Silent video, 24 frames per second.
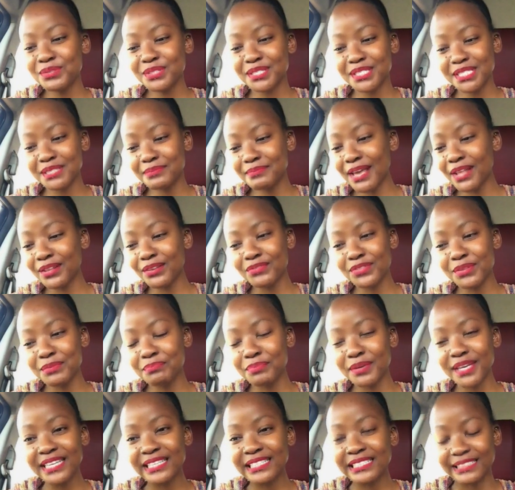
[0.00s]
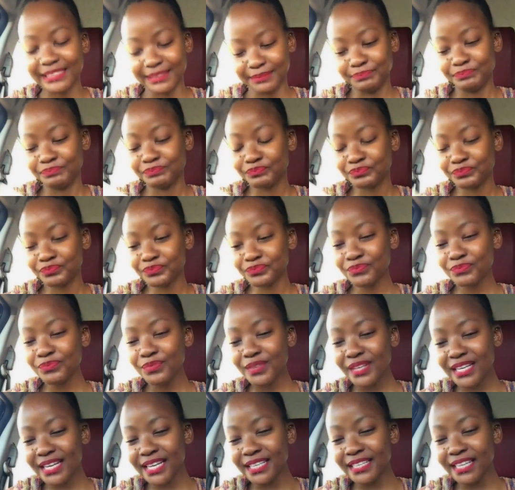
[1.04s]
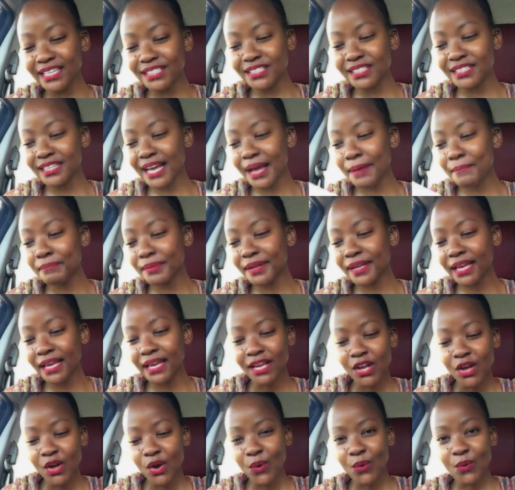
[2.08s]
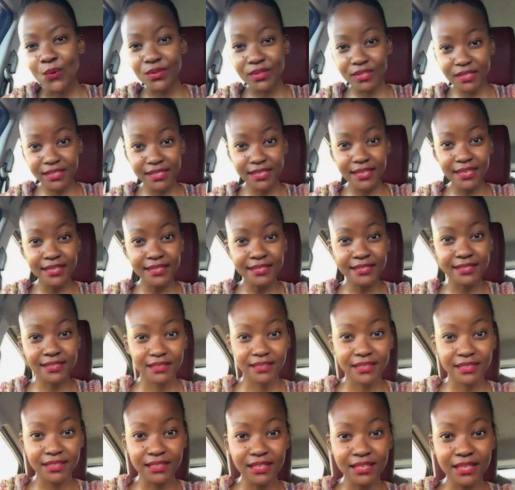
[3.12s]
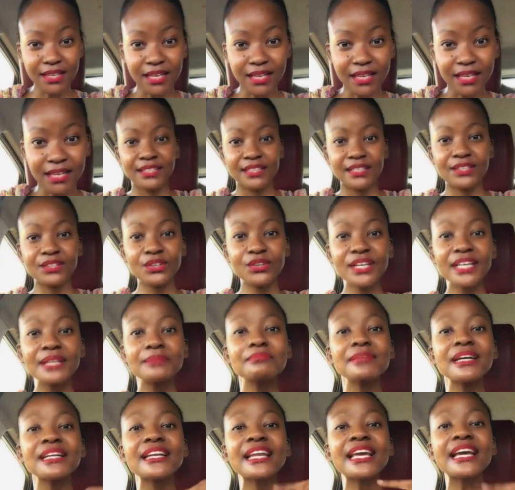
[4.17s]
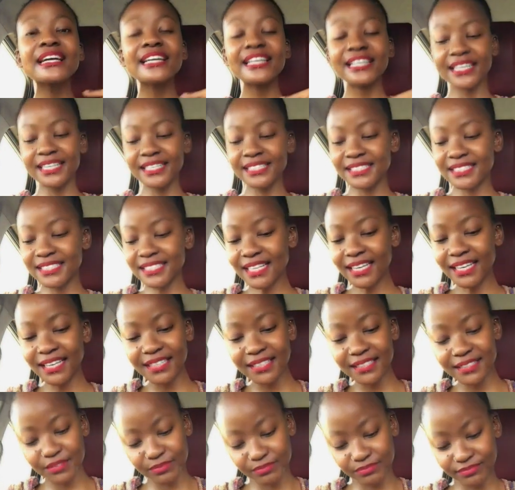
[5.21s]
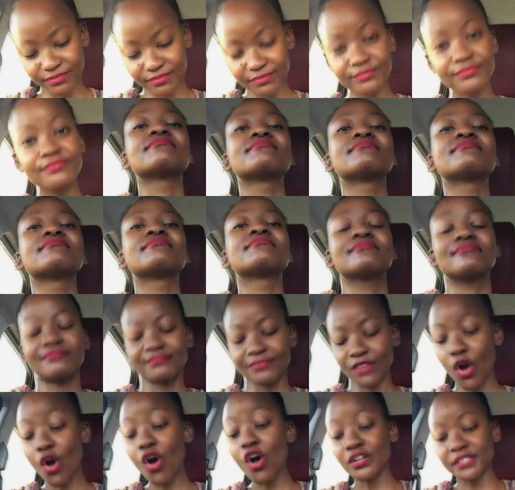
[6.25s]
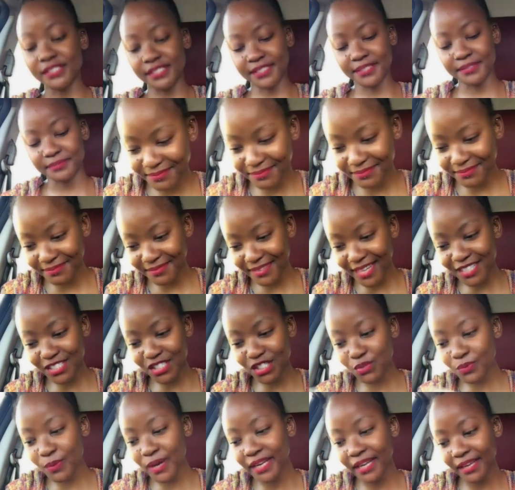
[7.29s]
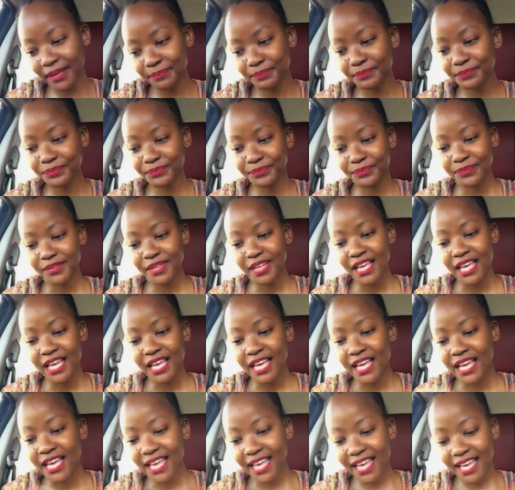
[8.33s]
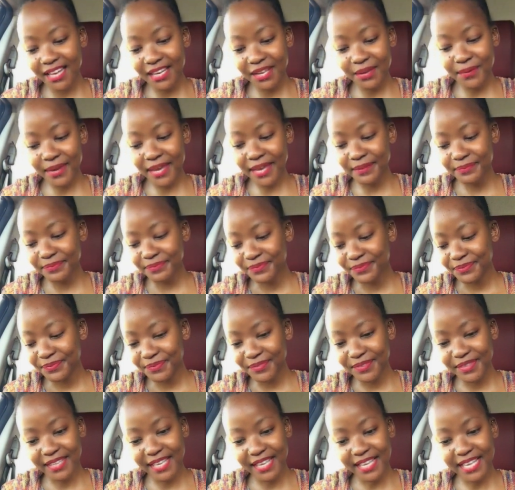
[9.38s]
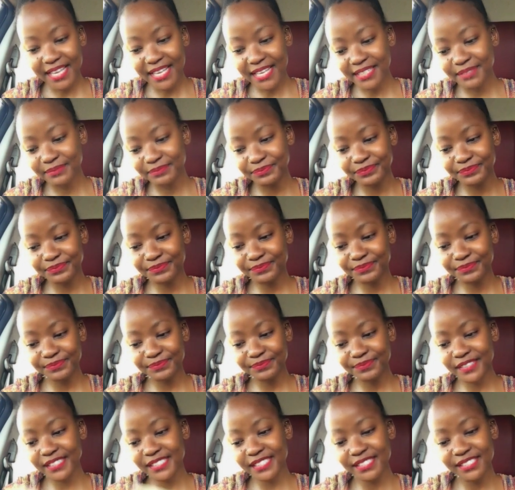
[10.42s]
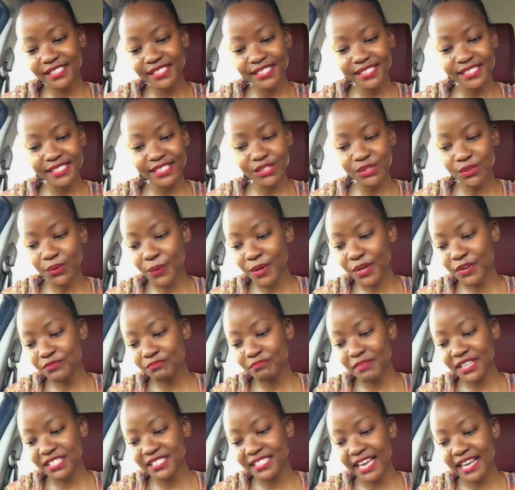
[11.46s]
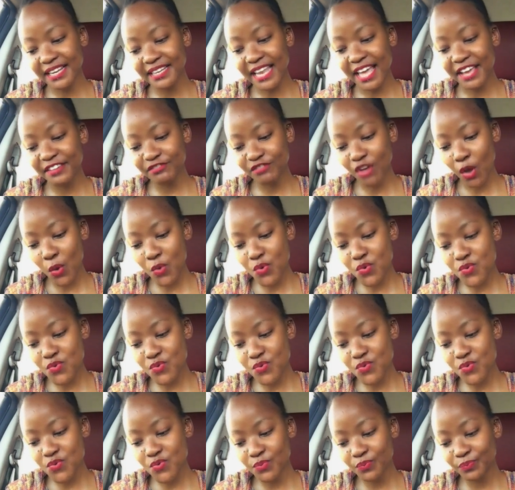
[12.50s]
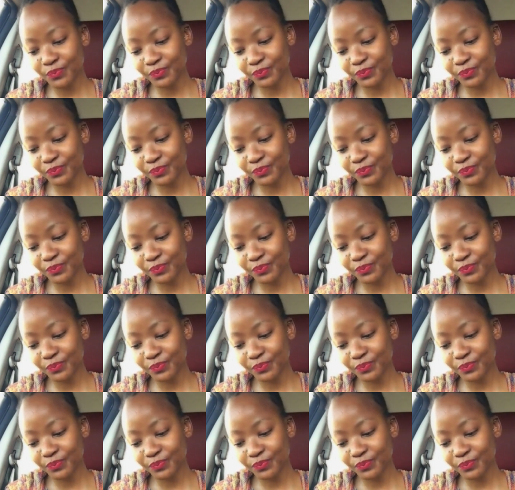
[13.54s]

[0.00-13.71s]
the smell of the bin collection company or this heat? Yeah, look at my neck. It's like hot. It's sweaty anyway um, this is just the story of my sad life Ooh.